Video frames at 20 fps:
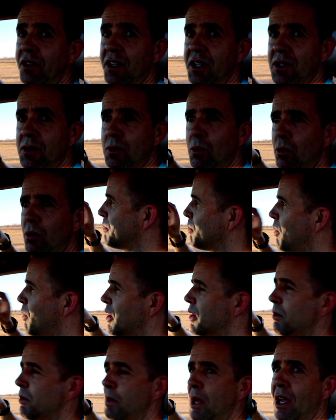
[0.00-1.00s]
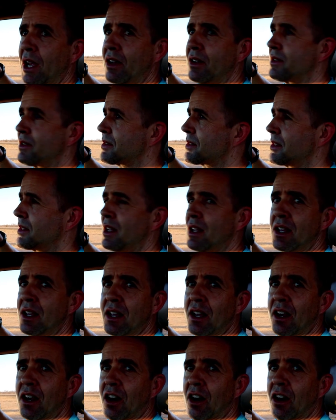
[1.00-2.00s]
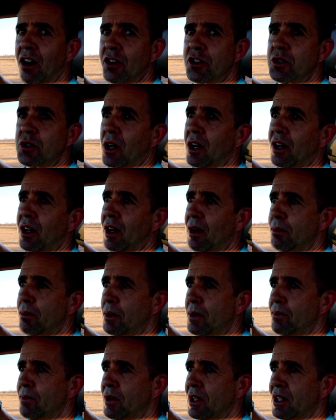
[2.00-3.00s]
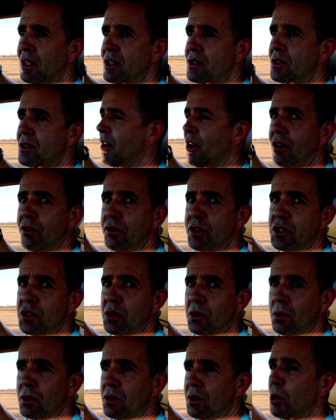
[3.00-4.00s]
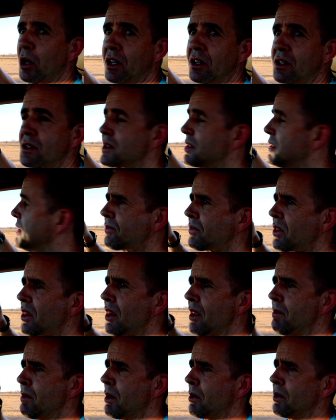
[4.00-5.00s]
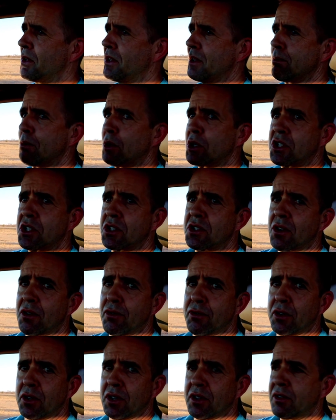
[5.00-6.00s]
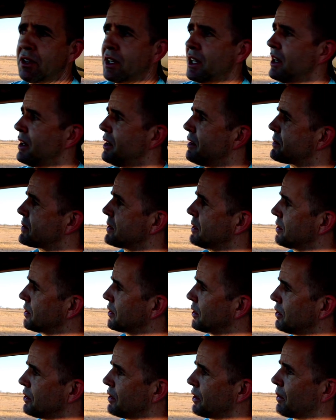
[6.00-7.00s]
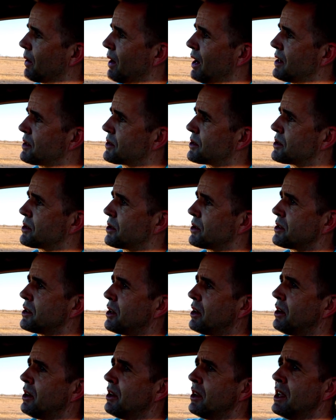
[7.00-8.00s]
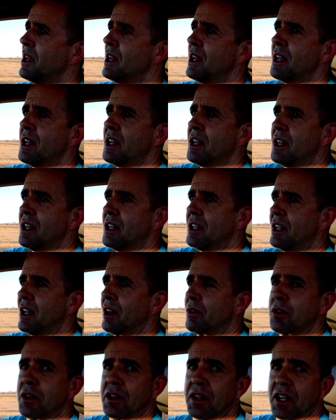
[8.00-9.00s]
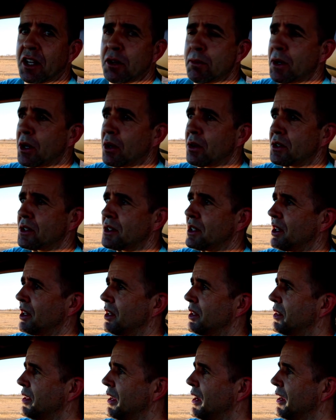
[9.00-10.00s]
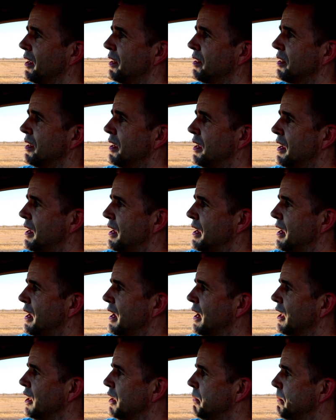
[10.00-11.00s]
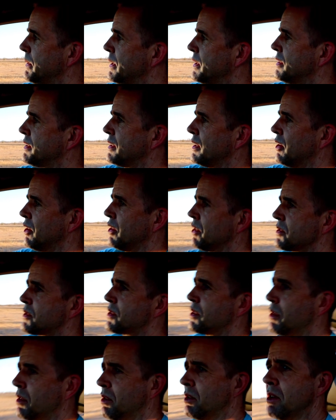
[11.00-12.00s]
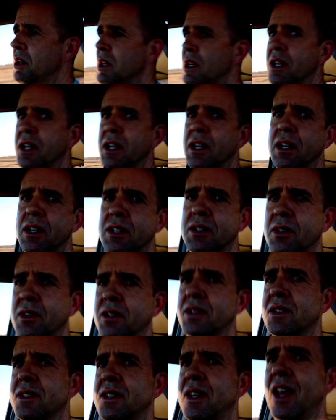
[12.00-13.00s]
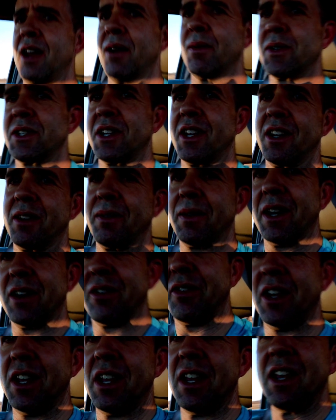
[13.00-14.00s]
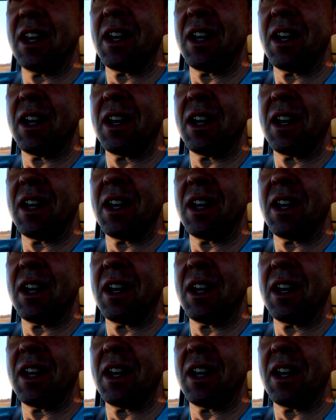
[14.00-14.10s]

these water pans are dried up, unless they're artificial springs. But when the bushes are full of leaves and the grasses are tall, you have to think about that element. And also, sorry, this camera's getting a bit heavy.